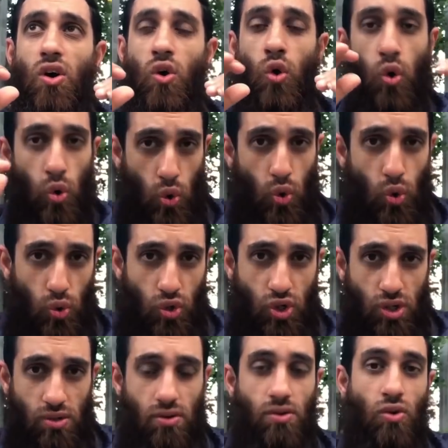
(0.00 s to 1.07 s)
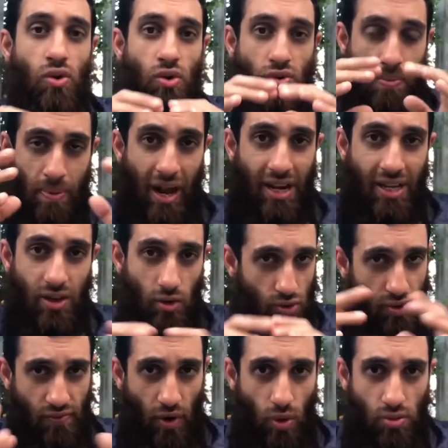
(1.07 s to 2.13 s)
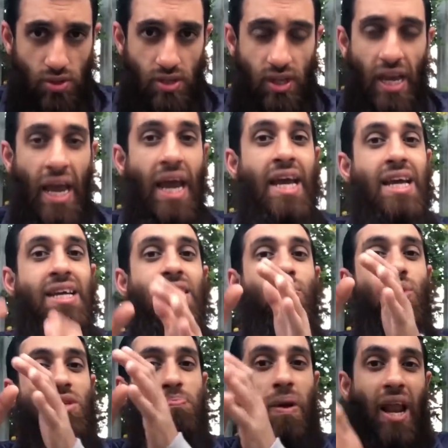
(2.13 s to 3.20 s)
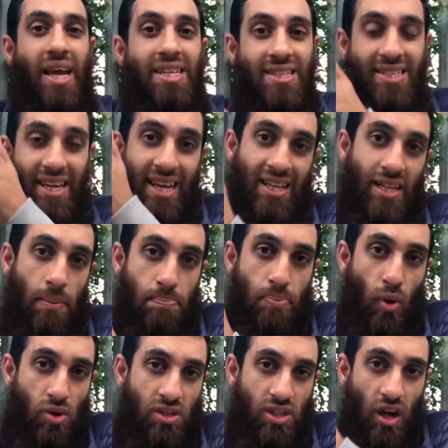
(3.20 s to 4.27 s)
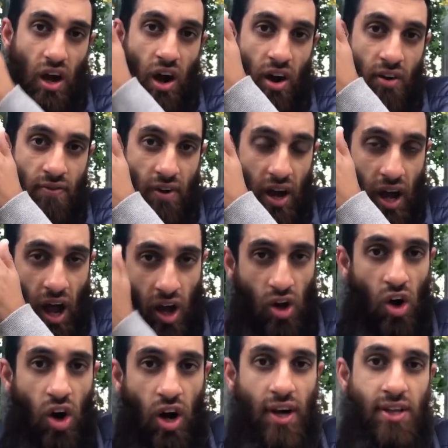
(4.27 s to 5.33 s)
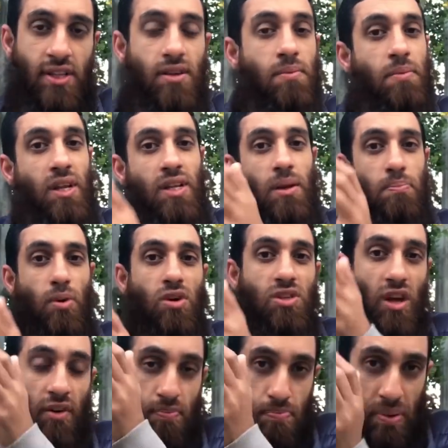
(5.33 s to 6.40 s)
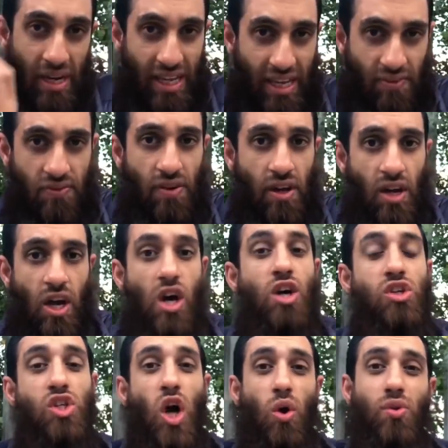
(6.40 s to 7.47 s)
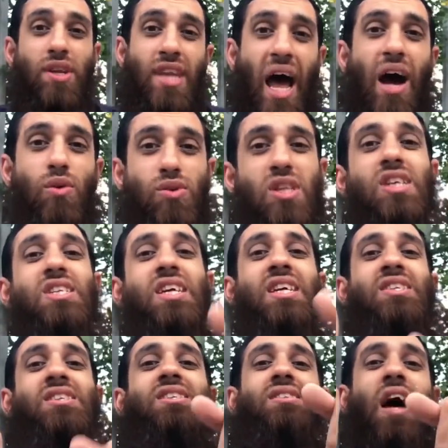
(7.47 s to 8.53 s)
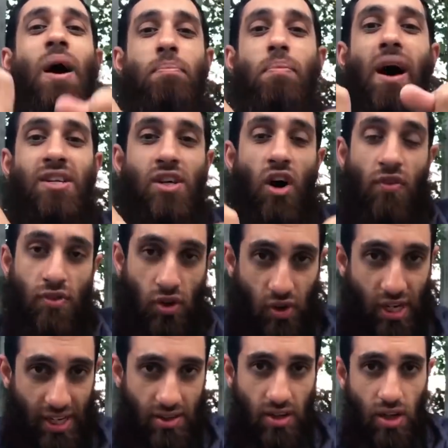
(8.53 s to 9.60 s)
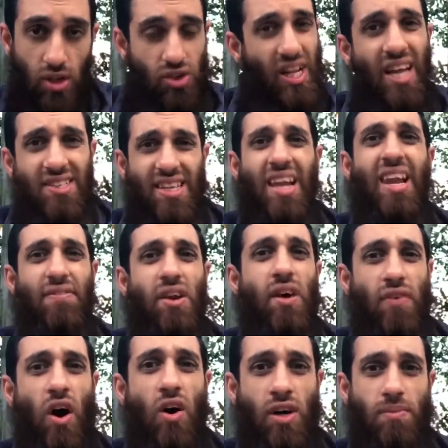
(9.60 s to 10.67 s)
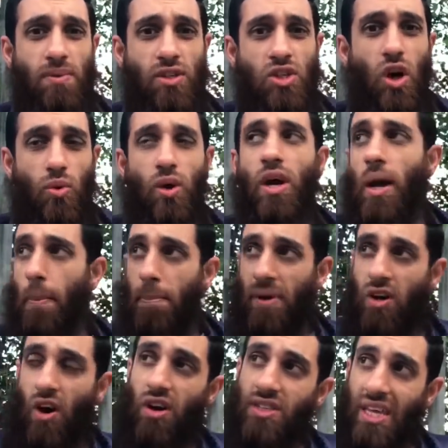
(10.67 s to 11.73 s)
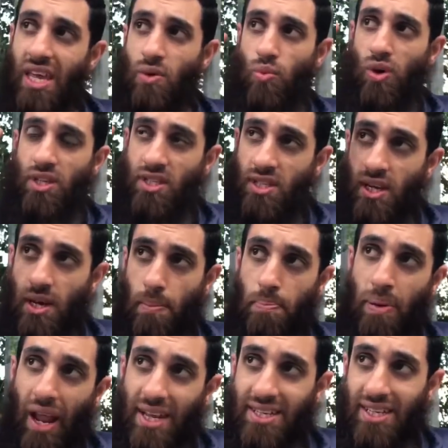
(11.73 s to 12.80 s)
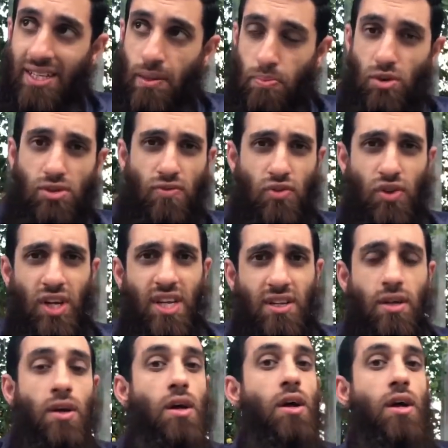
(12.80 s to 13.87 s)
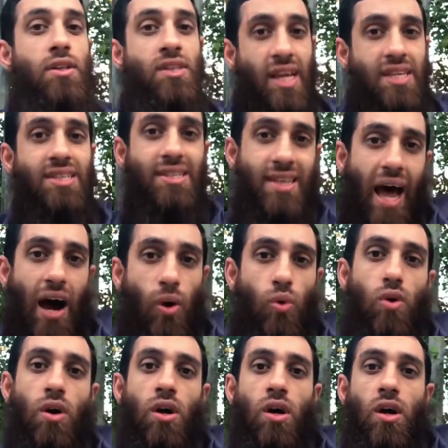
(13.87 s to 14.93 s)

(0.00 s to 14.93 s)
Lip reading: Khurooj or rebellion or revolt, it was placed in the books of Aqeedah, meaning the books of belief. So now this is a matter of creed. So that's their level of argument. So because it was placed in the books of creed, this now